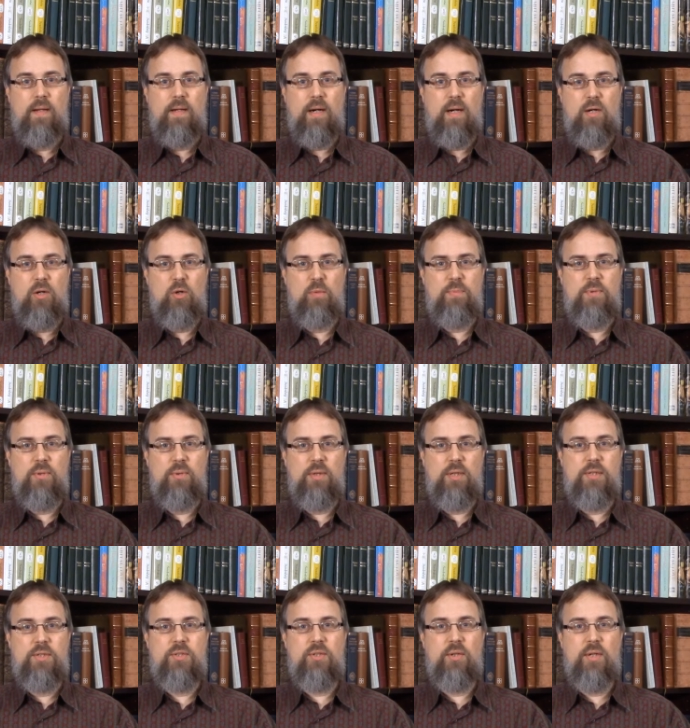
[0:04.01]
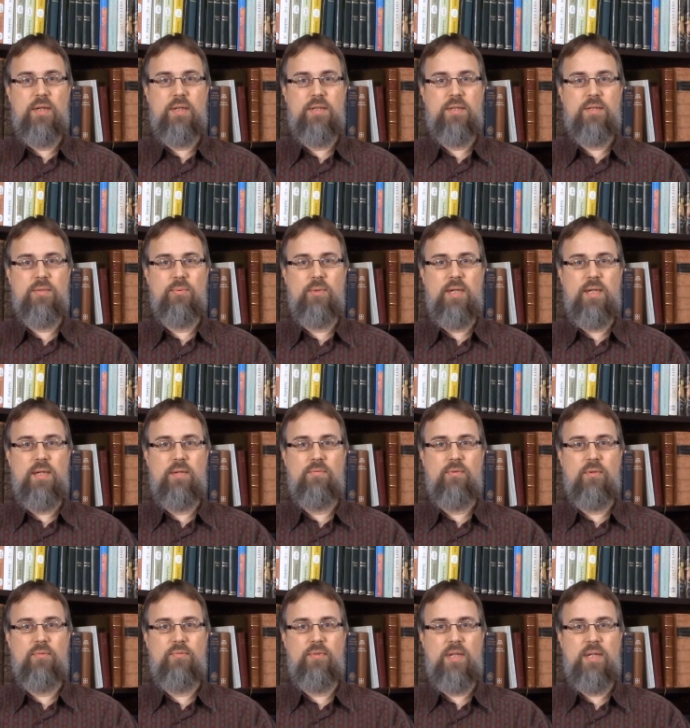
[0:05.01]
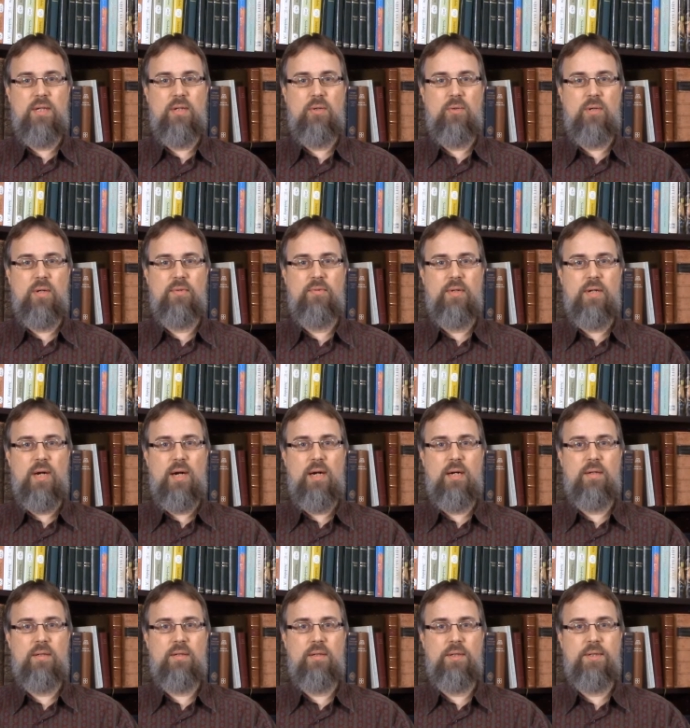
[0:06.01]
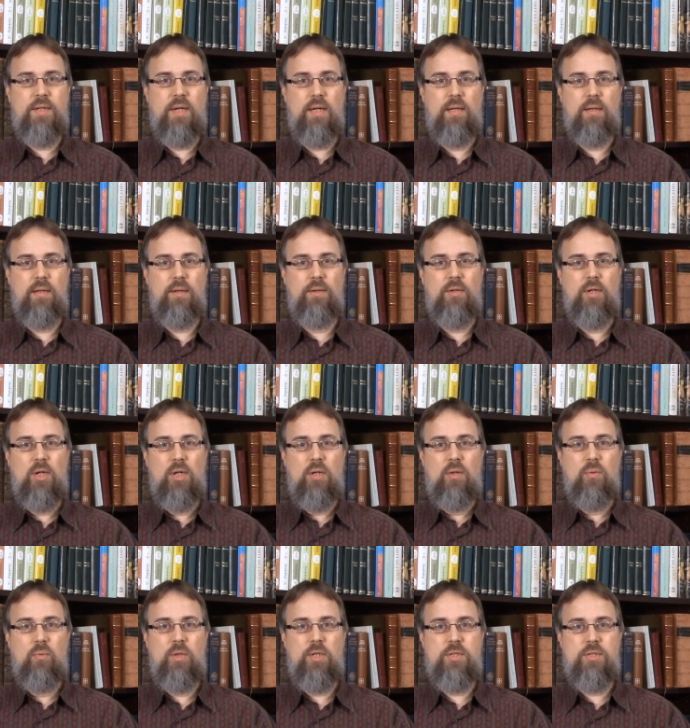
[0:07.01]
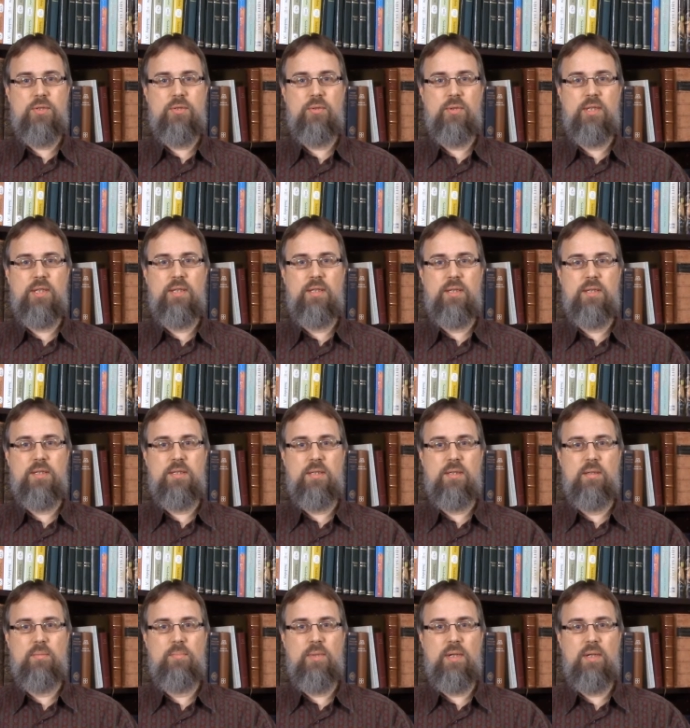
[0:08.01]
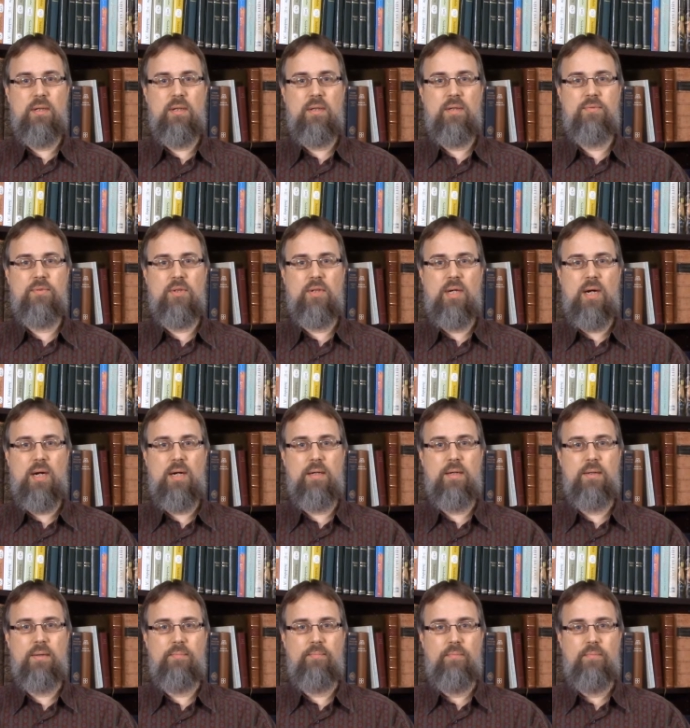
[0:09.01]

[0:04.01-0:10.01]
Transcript: I hope you will enjoy this reading for video of an article titled, "Which Tree is in the Middle of Your Garden?"